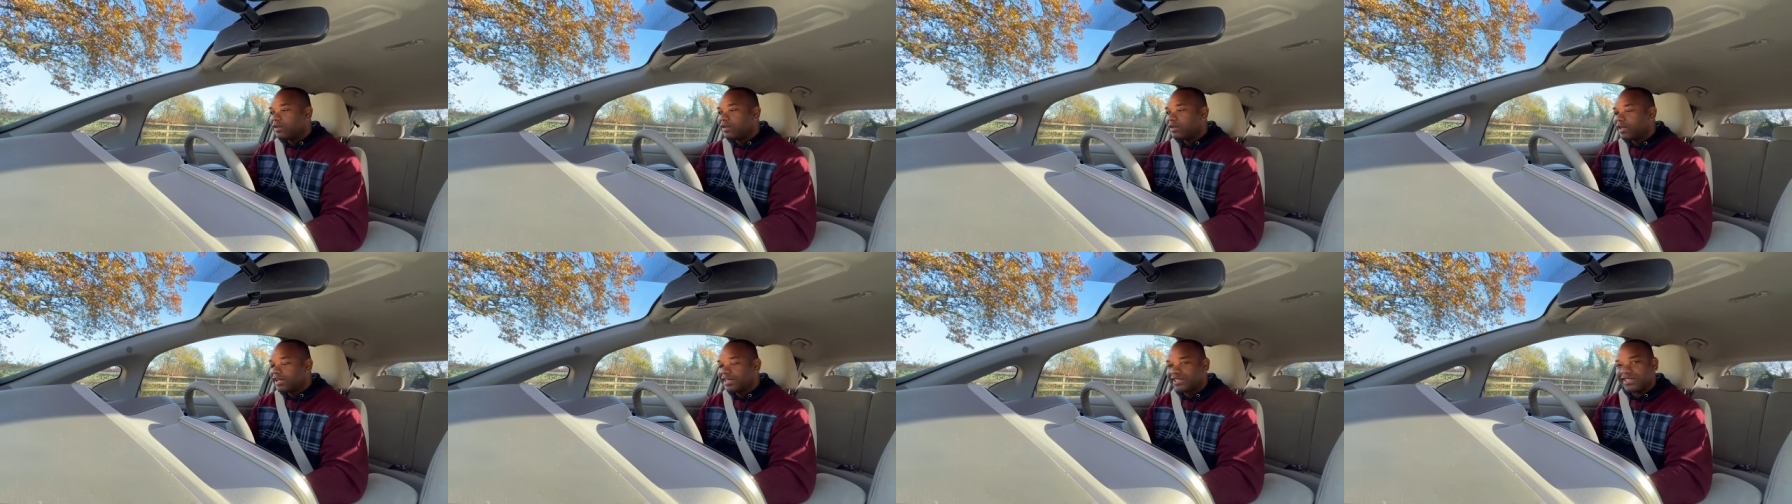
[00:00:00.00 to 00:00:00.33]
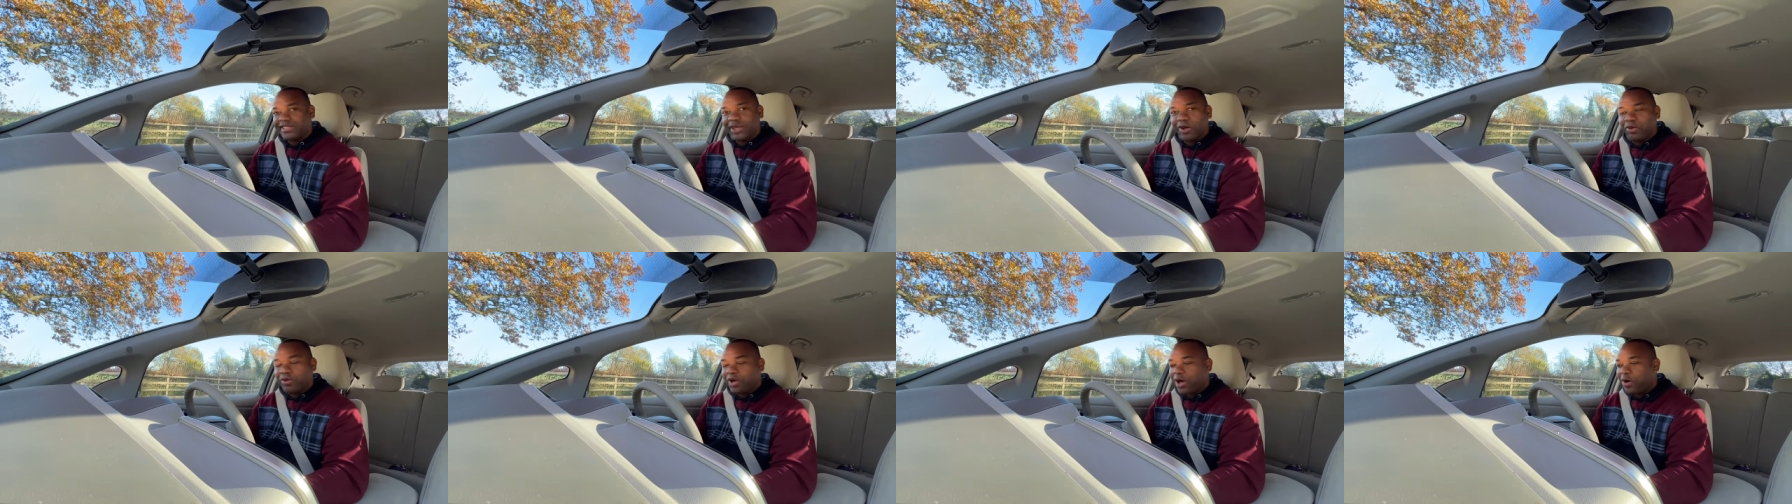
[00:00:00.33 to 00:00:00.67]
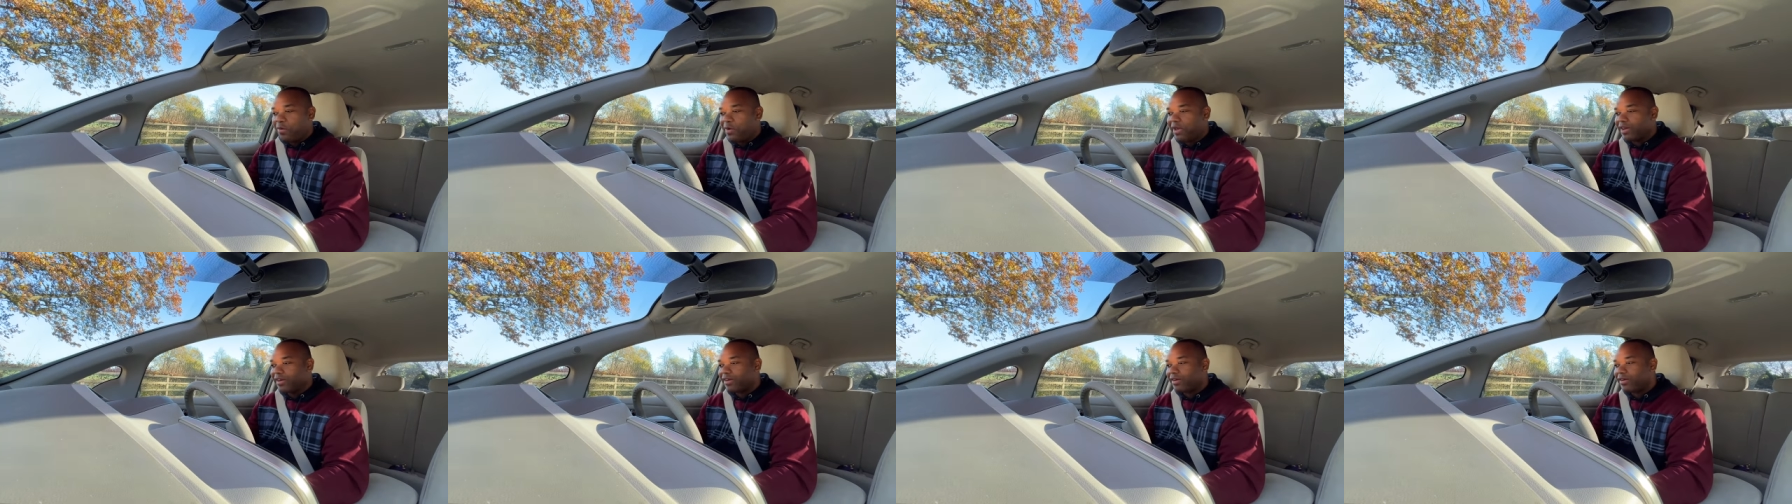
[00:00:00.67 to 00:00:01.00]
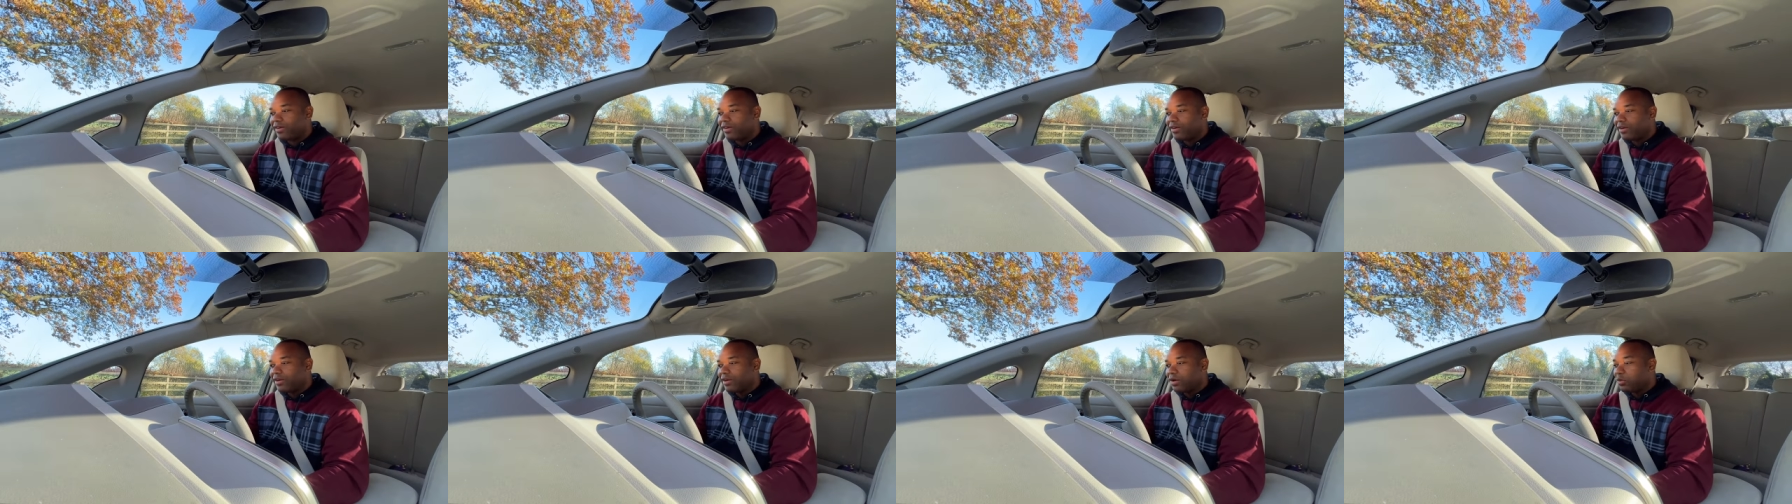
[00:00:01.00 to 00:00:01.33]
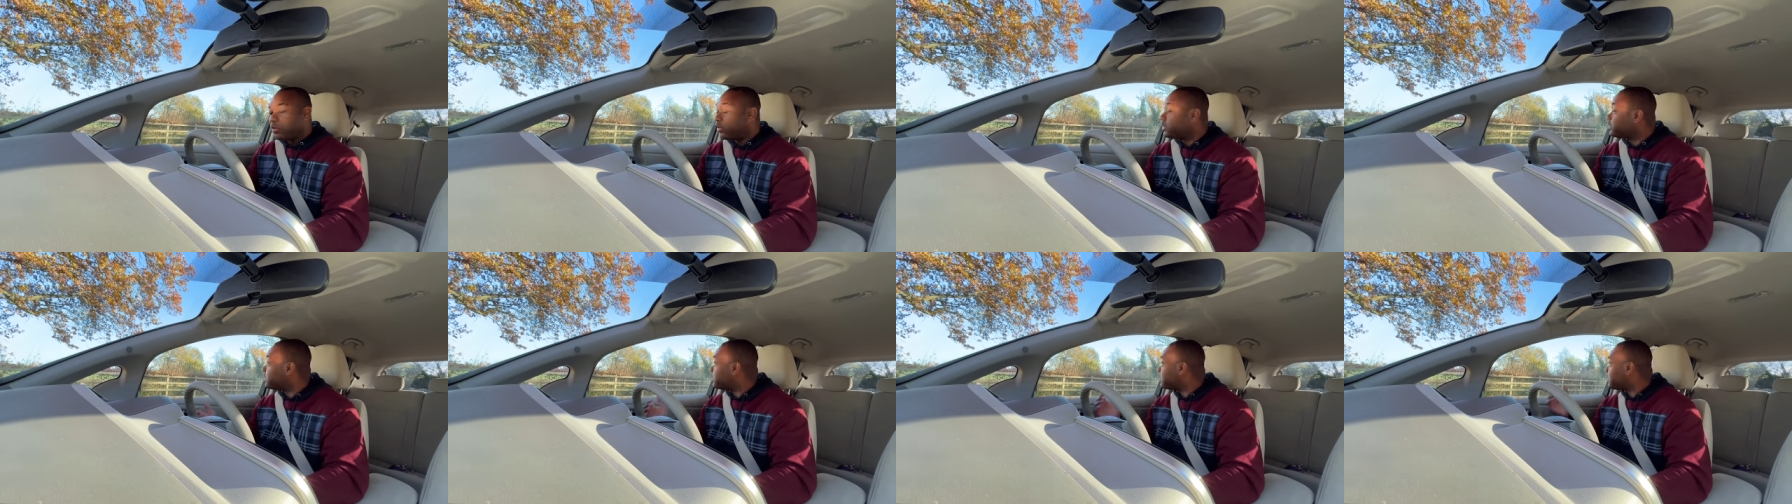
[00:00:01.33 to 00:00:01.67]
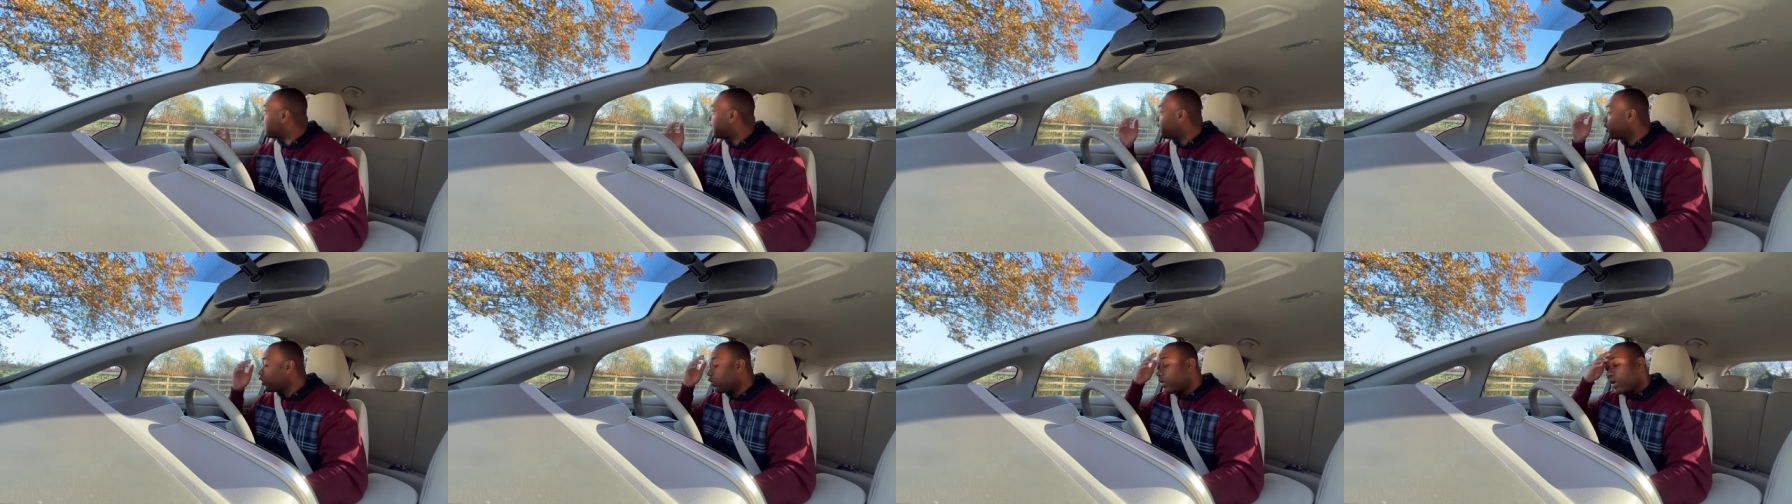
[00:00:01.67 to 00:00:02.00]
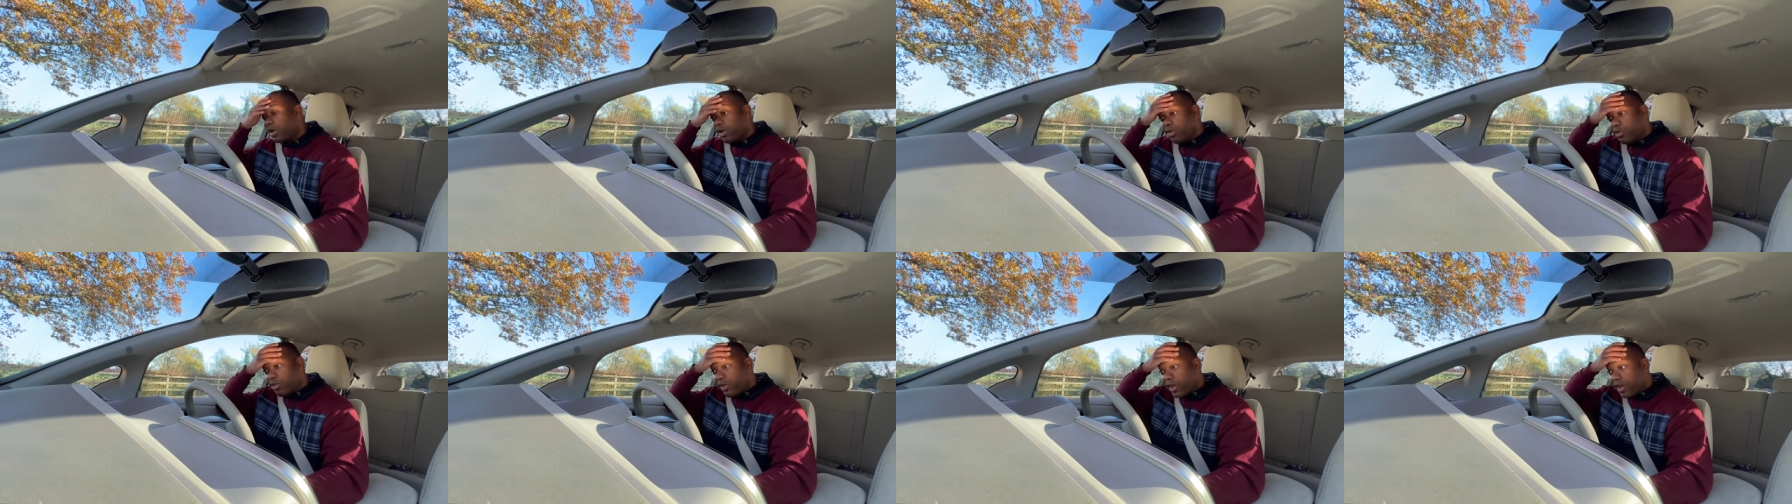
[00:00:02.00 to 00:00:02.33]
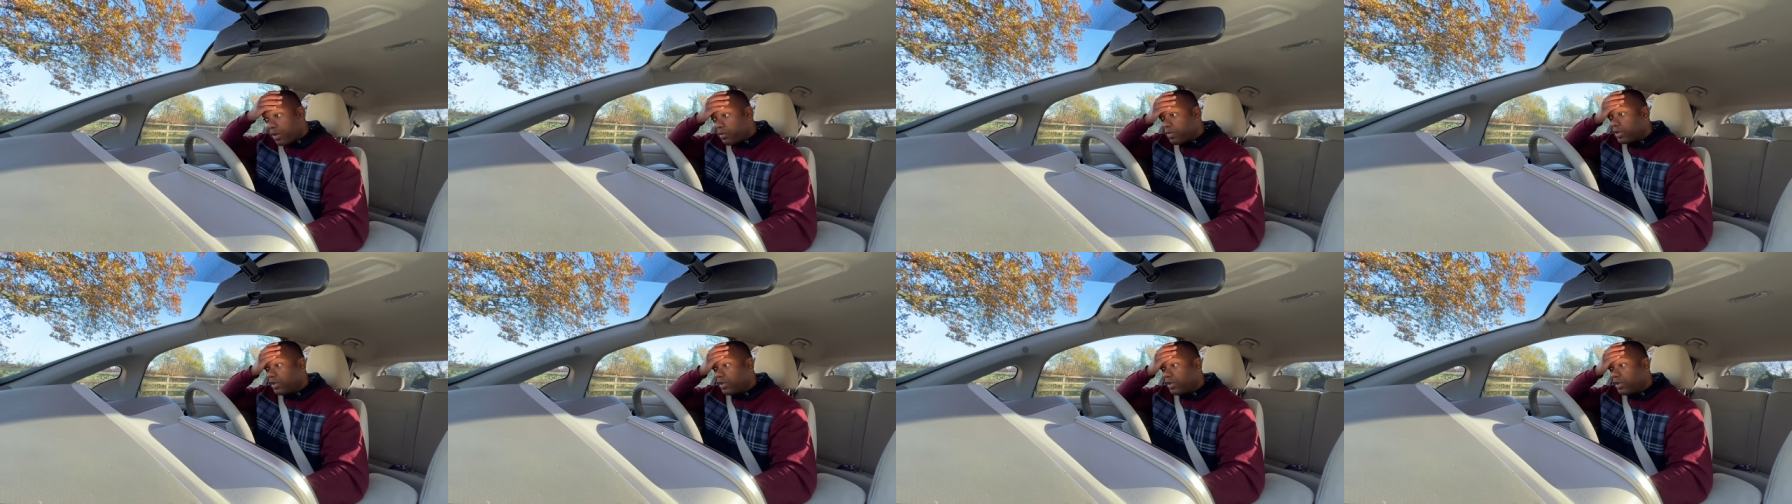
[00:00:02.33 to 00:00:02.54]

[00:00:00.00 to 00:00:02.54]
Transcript: It's still going, which is the annoying thing